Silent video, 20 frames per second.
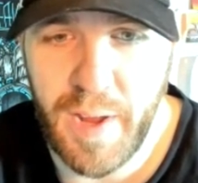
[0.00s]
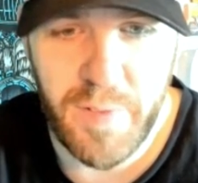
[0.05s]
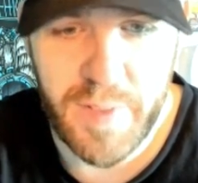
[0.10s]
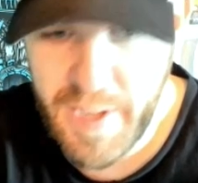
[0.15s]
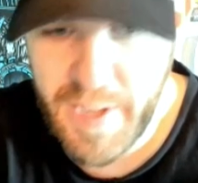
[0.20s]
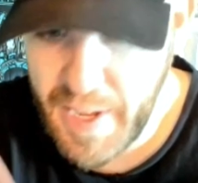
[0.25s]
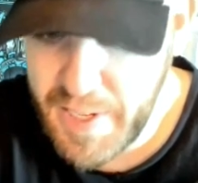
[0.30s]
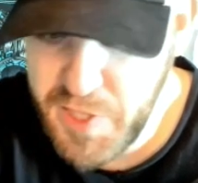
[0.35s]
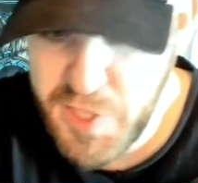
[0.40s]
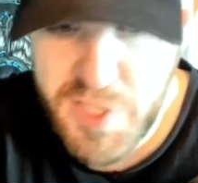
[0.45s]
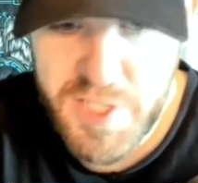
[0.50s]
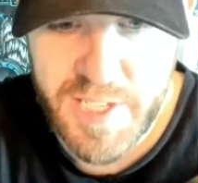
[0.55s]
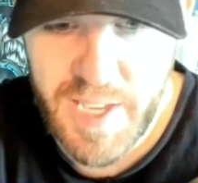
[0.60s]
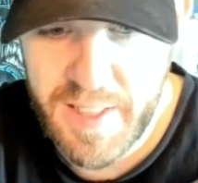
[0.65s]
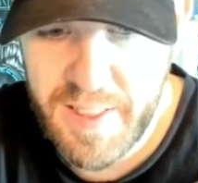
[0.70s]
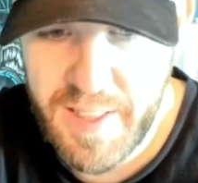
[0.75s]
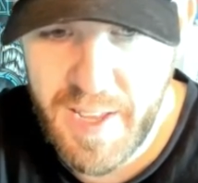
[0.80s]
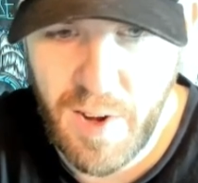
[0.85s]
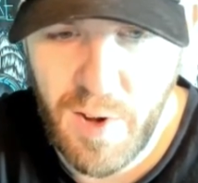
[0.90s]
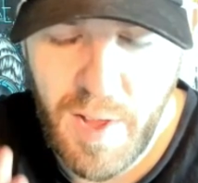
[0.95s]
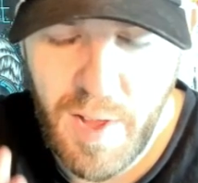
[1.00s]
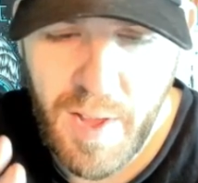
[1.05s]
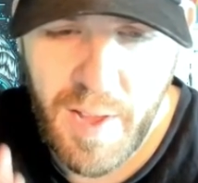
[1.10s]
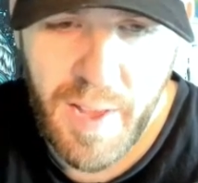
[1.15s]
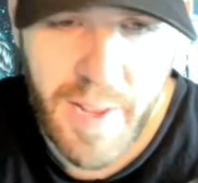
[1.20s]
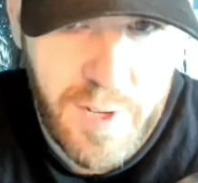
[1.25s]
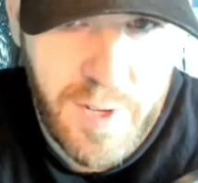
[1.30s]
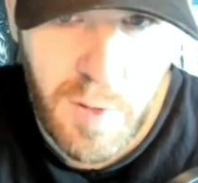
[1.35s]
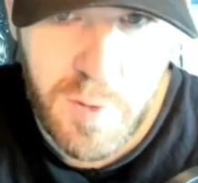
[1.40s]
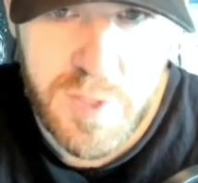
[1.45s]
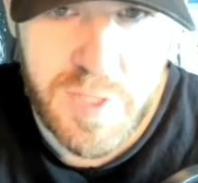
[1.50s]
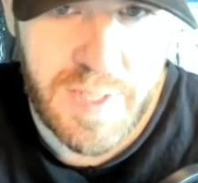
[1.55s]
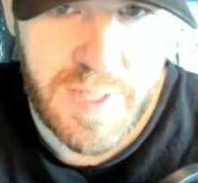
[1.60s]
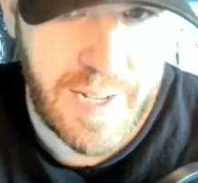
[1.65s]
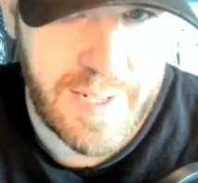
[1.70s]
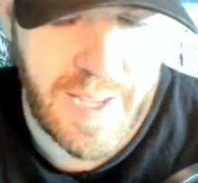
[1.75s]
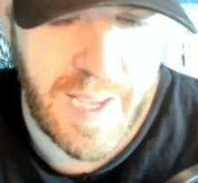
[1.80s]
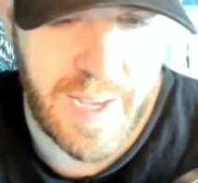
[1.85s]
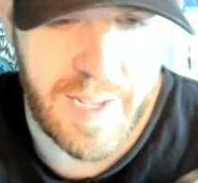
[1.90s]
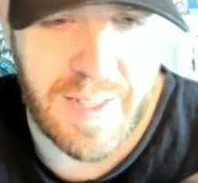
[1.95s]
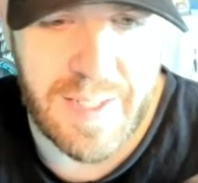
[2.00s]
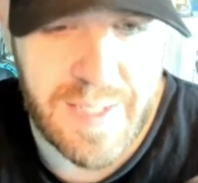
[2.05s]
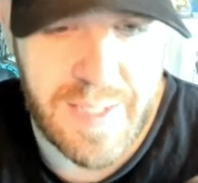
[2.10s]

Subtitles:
everything I just said there, it goes in that deck.